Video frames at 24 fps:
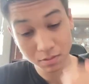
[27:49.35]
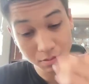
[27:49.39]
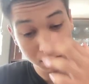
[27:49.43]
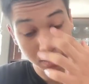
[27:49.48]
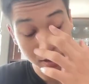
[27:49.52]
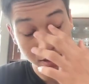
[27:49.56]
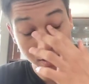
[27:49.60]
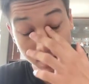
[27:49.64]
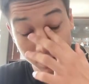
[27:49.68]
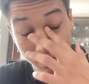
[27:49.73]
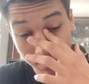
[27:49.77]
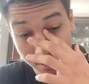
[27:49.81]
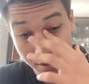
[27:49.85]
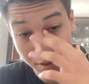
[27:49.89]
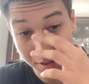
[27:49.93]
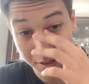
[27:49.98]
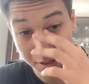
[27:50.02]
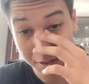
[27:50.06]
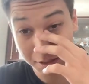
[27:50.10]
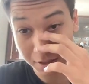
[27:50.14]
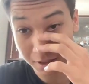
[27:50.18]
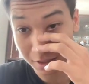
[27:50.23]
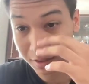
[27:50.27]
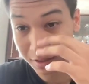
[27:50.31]
I think
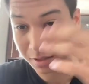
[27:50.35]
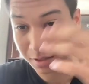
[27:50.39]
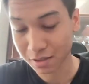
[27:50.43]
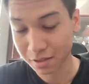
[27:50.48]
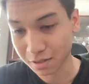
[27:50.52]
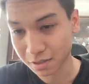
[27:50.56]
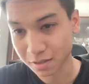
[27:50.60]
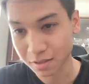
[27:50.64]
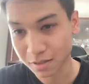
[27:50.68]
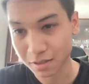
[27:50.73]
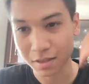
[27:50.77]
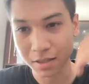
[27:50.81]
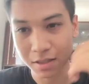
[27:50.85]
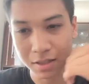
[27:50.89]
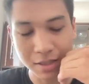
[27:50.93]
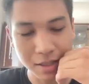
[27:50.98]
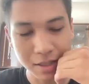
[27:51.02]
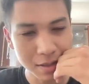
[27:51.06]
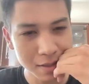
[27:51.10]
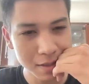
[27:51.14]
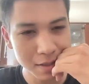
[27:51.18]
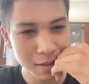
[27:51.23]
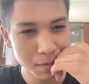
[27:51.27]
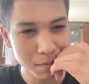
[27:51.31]
that's
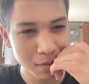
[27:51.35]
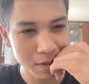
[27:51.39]
it.